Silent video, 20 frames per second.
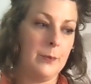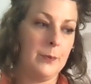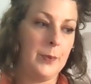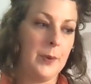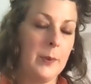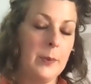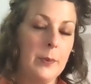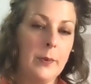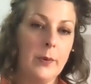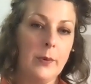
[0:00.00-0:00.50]

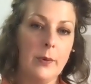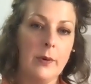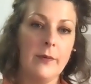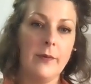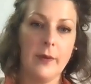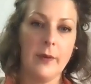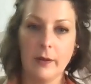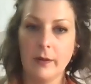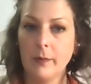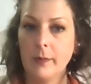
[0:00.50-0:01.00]
people who are
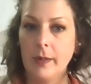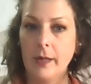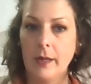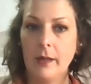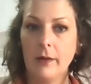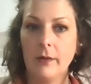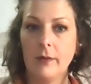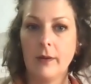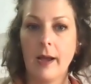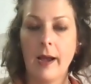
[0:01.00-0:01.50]

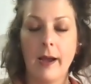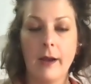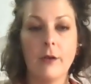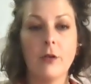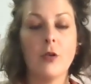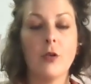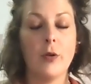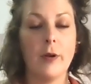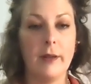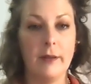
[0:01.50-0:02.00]
victimized
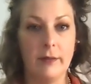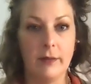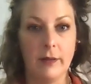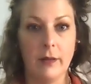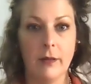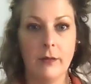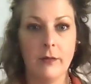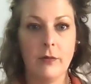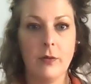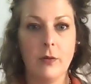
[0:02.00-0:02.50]
act
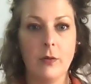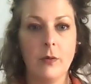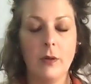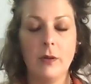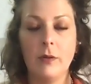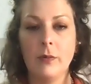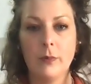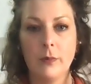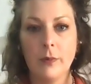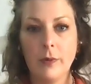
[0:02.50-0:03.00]
crazy. And so
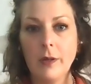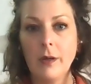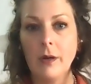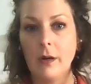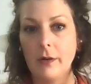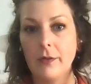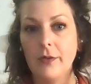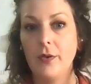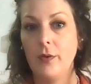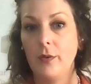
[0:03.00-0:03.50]
it's really
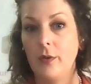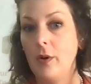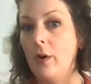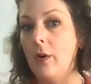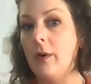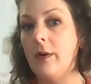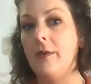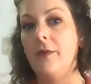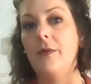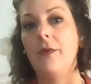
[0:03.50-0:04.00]
hard to
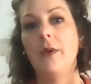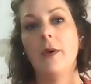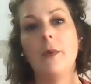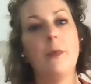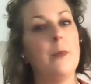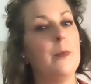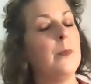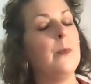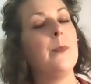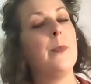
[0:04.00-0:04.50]
know if the
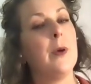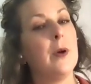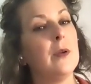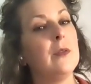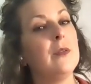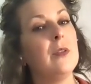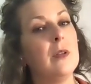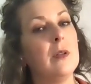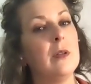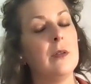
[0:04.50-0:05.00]

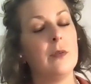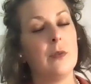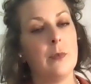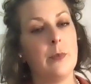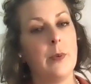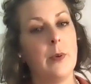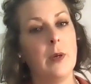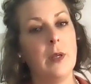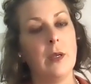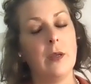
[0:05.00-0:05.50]
person that's
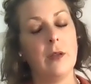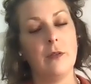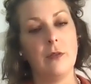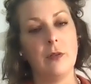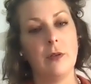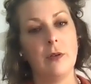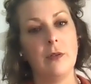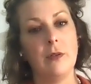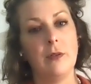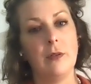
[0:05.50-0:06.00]
reporting
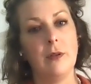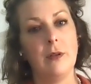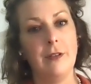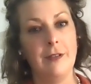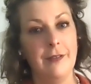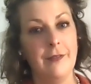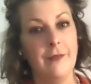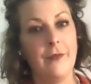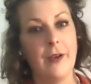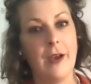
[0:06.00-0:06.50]
concerns
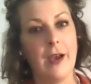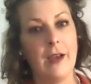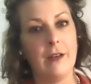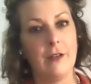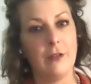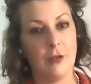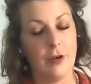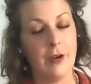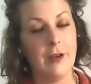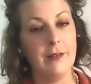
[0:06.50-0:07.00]
is in
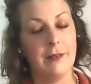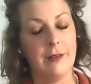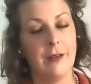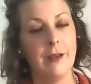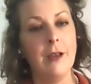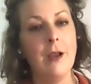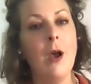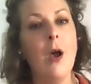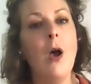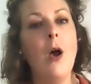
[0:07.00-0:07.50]
fact
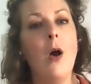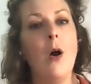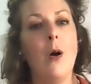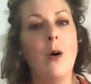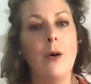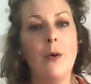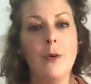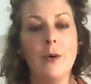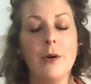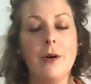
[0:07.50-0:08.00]
crazy,
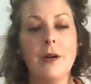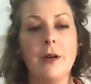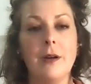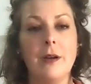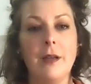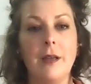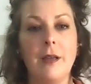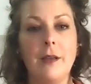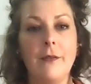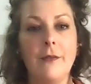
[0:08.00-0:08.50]
or
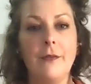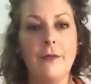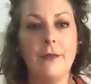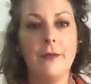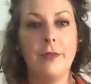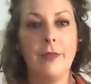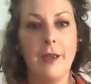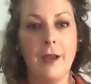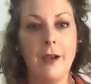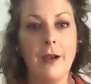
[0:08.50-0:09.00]
if
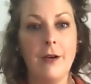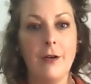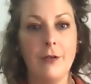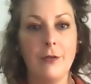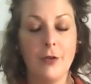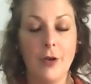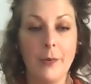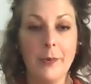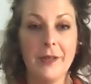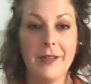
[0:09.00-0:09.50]
they're
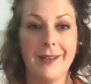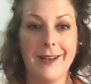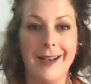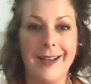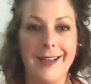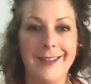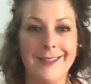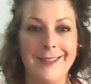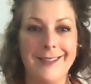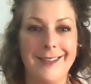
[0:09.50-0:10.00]

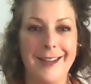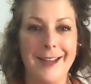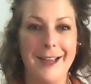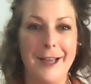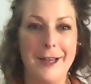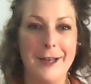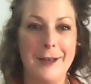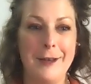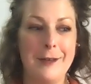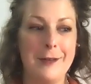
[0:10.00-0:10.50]
traumatized
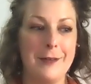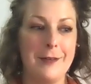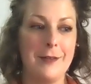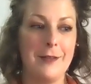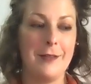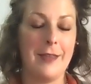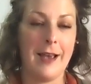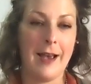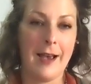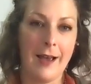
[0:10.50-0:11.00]
and
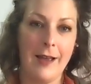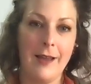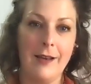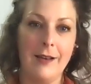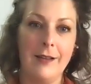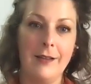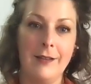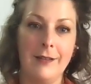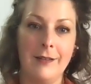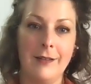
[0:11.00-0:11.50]
that
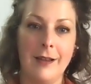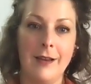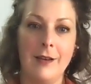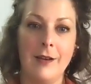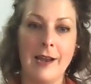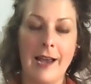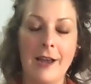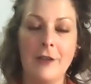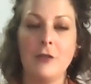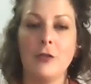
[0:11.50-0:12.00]
is a
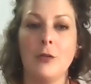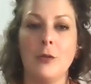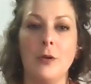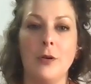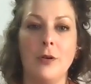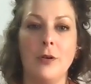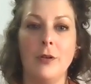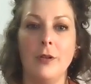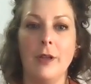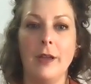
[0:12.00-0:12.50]

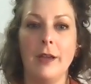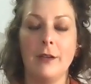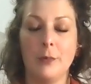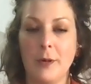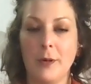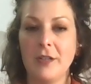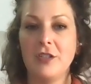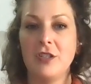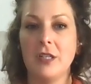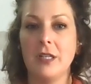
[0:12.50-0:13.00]
natural
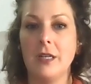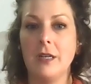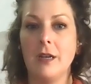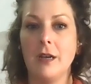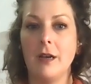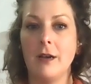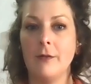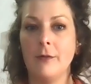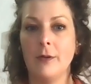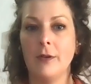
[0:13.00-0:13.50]
expression
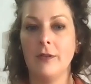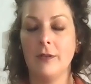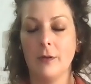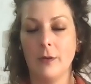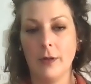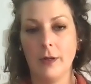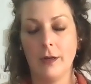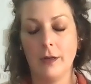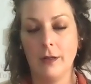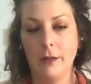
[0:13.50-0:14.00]
of what's
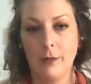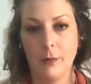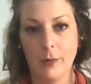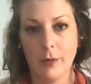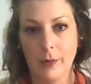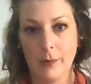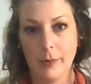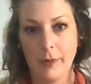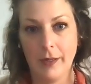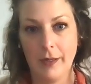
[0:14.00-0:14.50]
going on in the
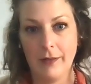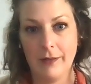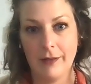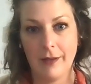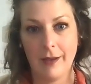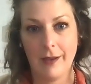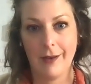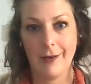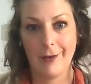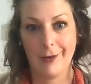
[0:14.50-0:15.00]
workplace
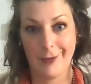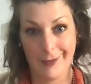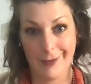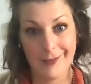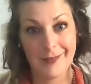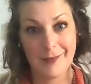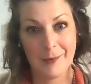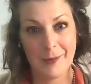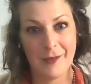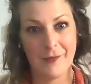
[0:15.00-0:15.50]
and it
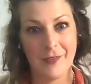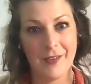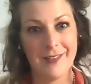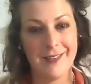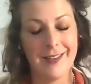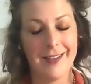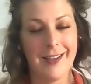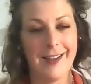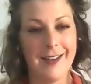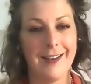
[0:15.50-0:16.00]
needs to be
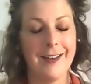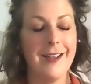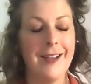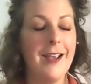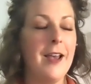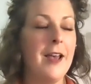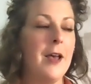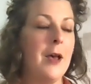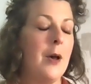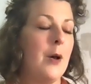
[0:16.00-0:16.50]
investigated.
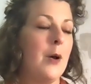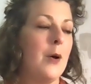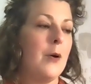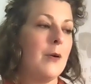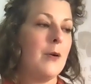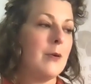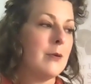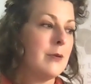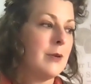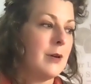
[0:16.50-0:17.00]

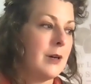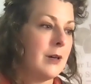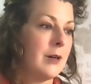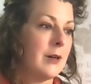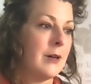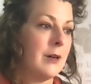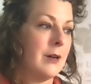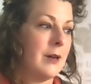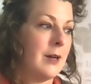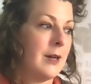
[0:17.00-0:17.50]

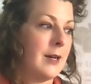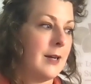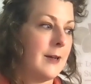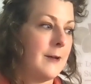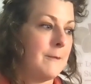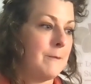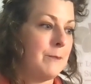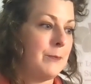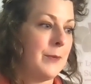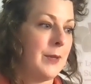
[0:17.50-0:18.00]
Or,
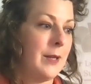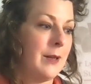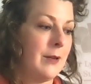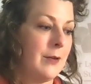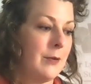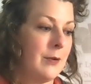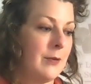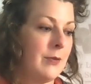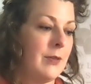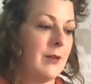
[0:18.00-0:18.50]

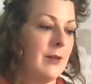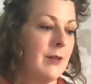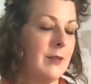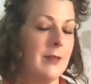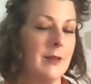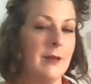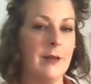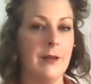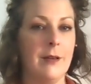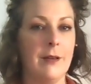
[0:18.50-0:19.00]
if
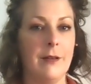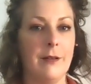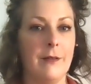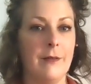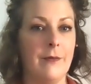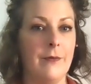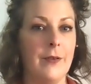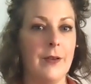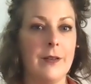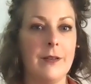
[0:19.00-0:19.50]

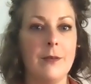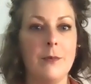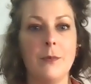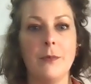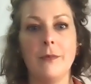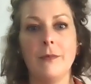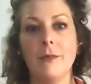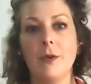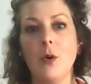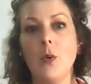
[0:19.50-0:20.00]
the
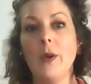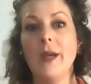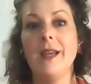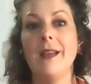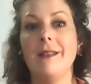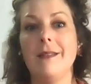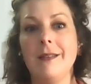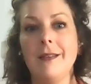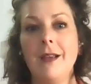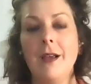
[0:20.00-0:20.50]
victim
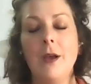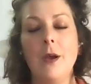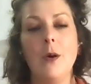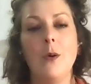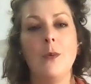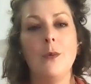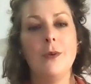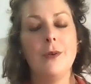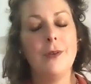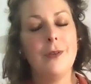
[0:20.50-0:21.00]
quit,
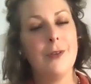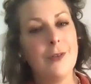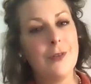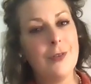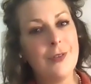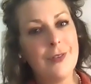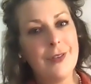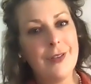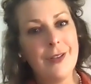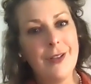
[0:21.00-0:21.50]
well, you're
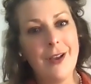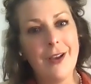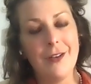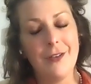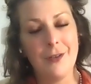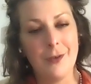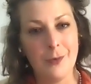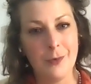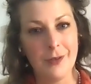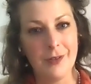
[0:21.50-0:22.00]
still
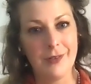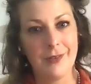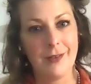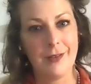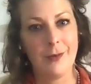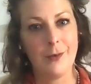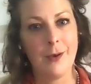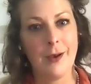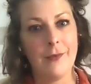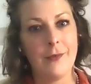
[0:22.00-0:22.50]
on notice that
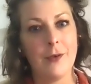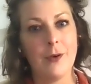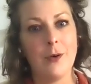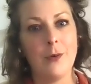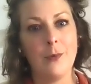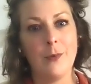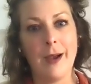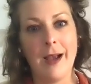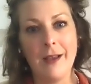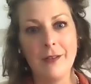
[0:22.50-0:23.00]
you have a
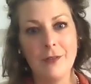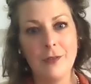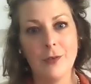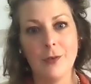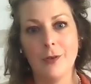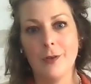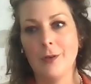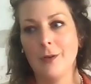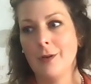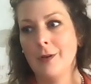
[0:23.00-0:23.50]
harasser
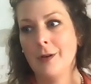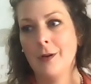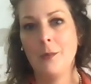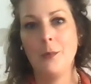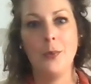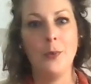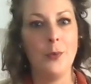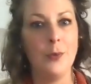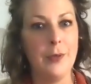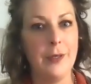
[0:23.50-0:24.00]
or a
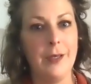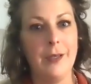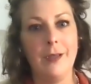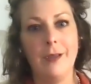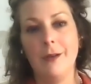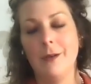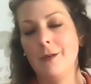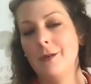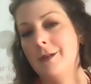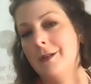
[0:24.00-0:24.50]

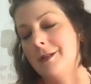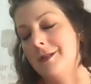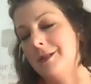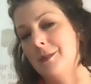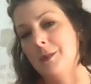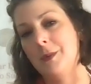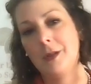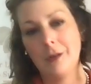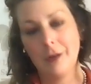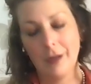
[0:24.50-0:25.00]
bully or
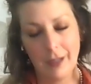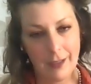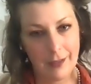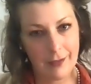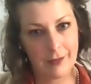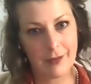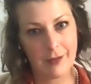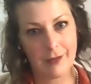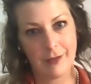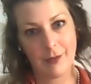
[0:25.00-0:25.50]
someone creating
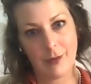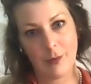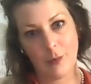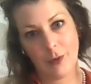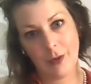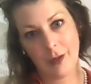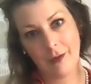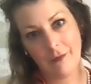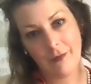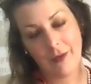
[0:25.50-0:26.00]
a toxic
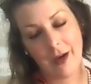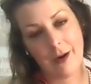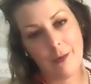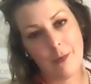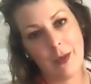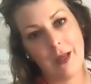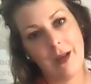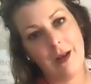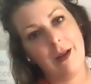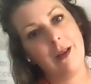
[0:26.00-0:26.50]
work
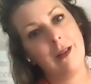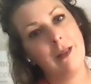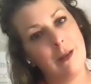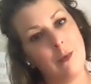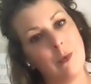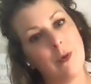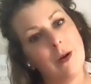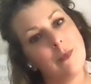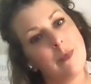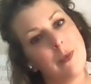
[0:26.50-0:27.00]
environment in the
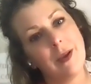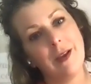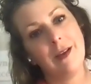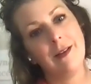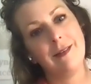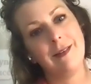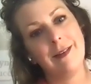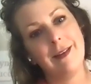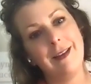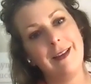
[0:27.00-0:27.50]

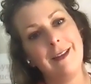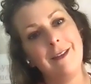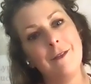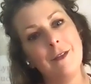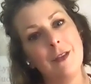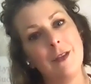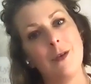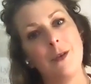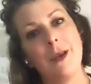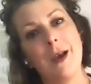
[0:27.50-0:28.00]
workplace,
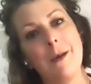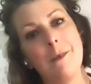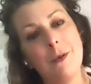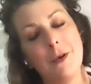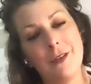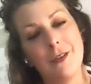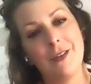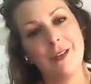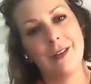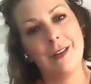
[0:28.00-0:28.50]
even though that
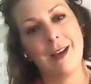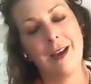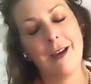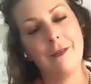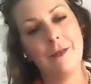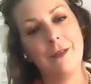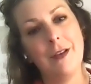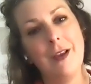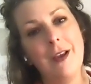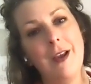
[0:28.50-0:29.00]
person
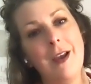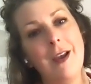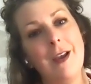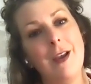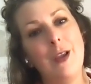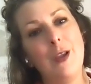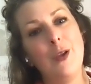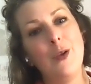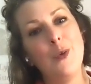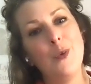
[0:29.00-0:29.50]
left.
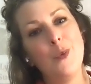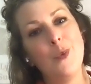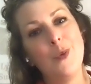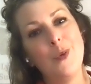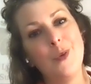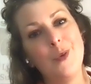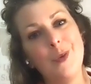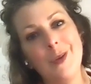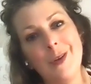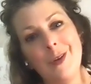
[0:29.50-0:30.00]
Your
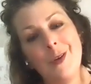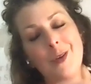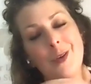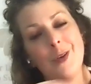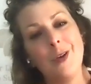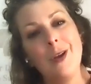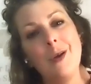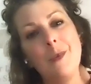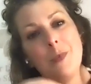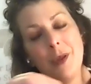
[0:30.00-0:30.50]

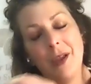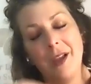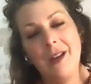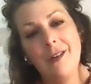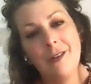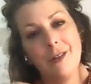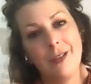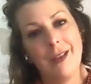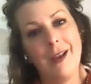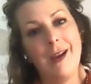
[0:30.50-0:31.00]

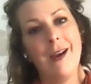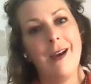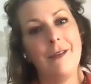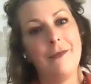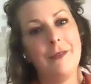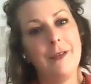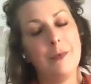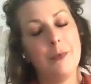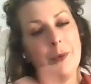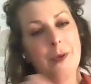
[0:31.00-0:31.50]
complainer
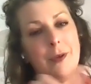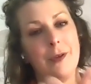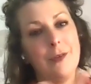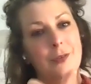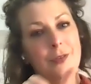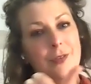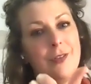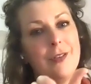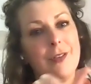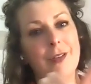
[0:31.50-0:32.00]
left, but you're
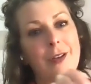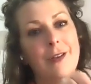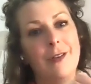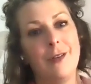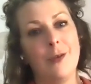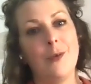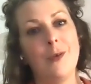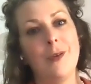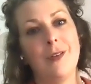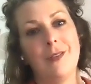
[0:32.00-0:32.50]
still on
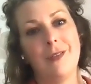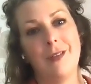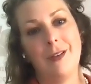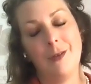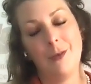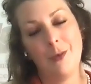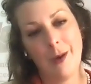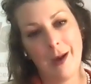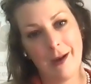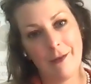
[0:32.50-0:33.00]
notice that
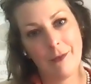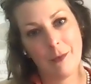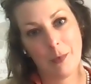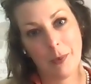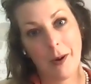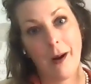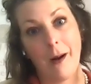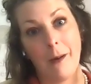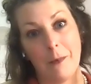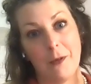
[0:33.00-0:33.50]
you have a
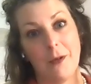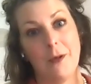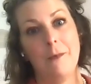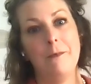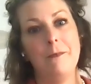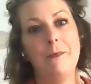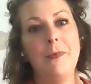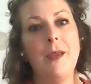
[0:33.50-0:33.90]
problem.